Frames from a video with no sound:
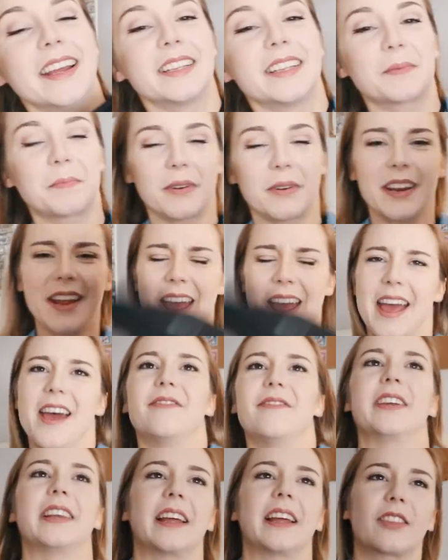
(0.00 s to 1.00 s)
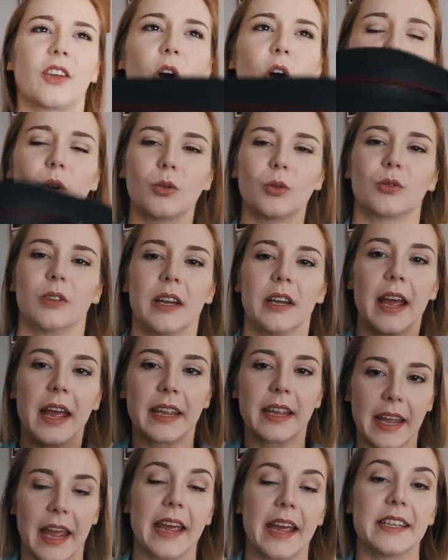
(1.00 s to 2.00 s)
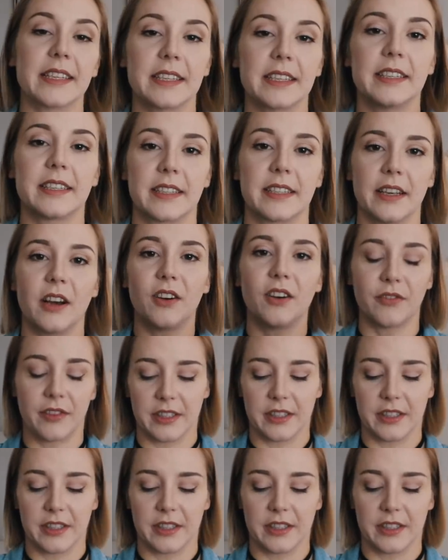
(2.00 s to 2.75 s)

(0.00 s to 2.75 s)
It's pretty heavy, like the whole case itself,